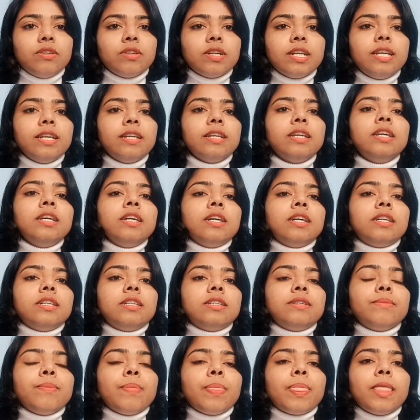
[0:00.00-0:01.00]
Okay,
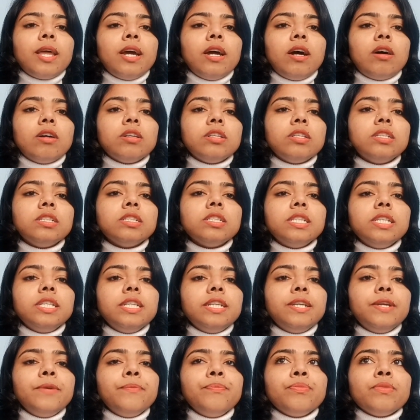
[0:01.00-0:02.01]
under
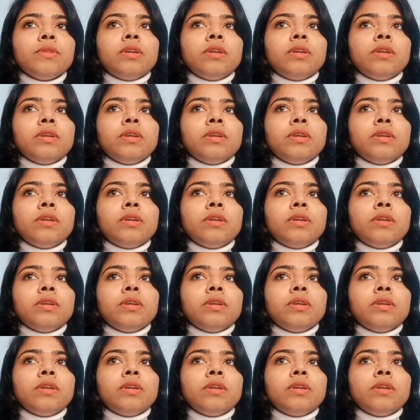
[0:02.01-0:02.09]
the